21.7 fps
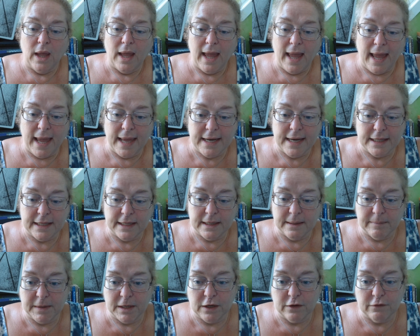And in the
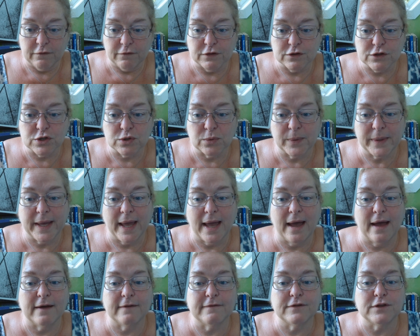immediate future, we
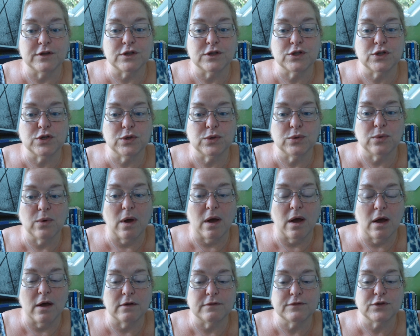have the Two
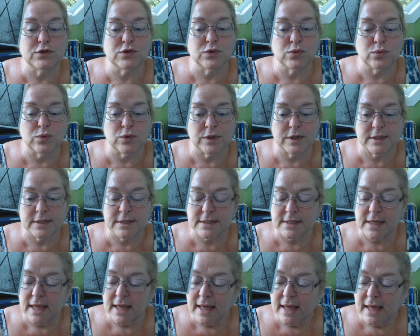of Swords.
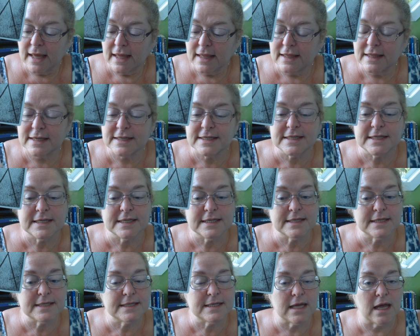This
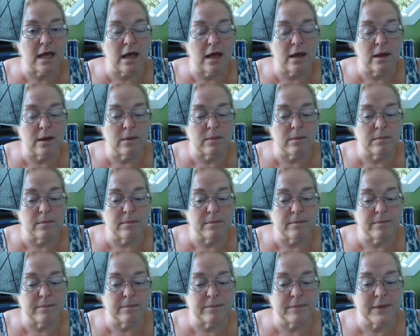is um,
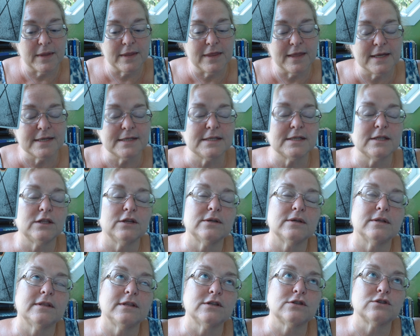this th
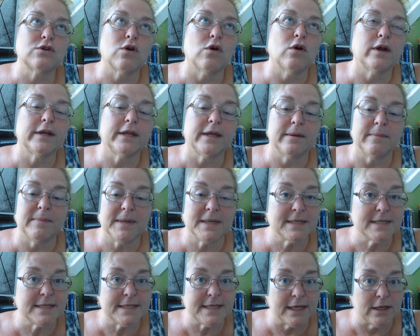this card can be a
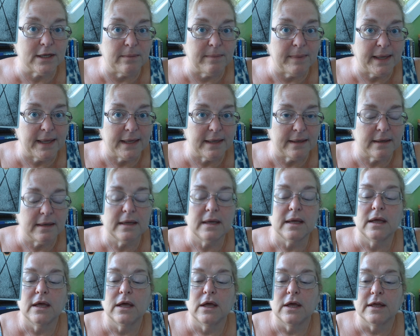stalemate.
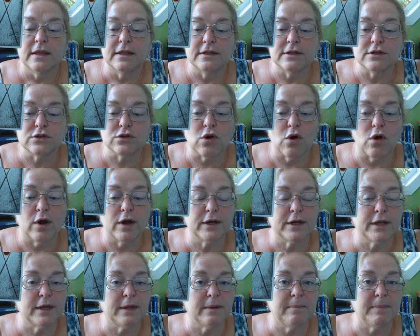This card
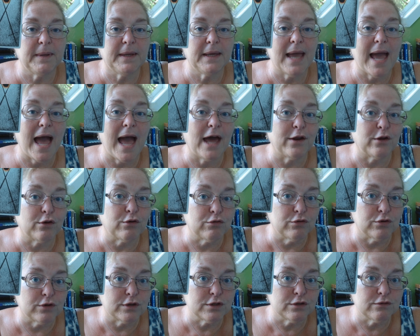could be at a
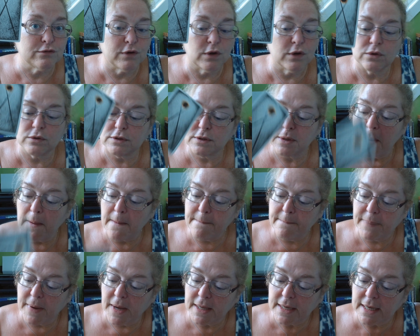crossroads,
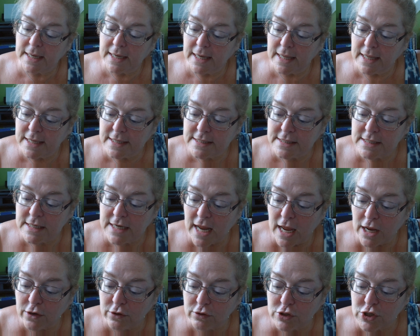but it is an
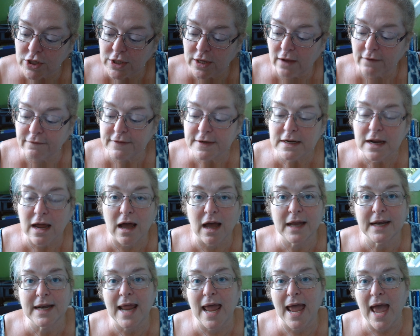energy of
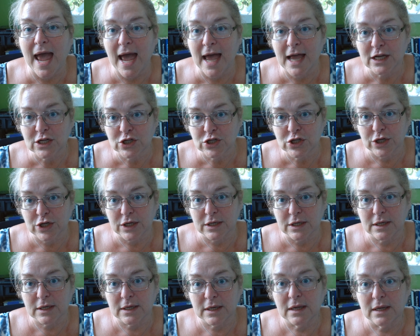non-action,
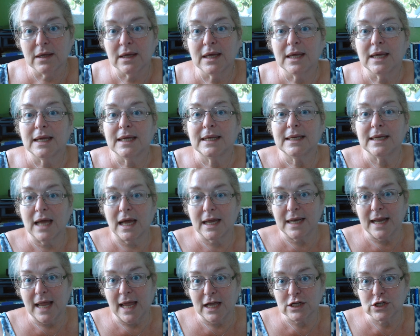
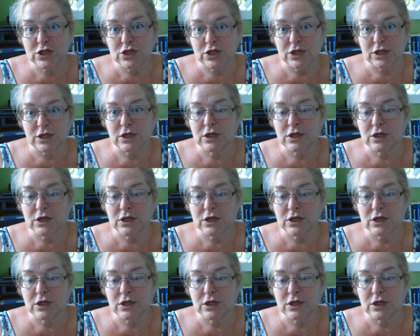non-action.